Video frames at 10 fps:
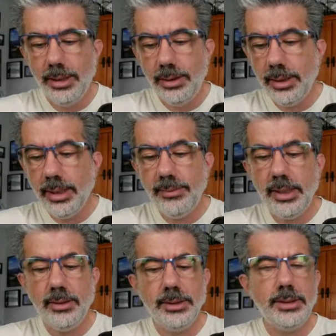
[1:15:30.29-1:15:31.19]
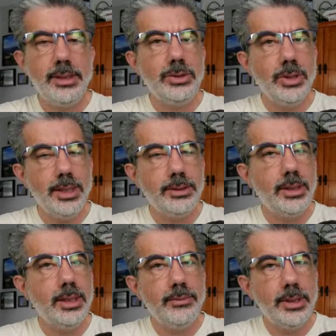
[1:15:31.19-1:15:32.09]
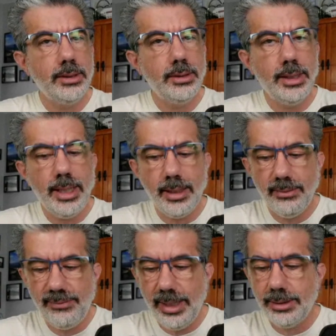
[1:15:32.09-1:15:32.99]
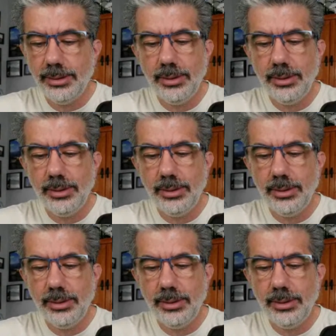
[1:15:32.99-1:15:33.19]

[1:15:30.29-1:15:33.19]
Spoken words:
You can have dinner in St. John's. You can have dinner in Halifax,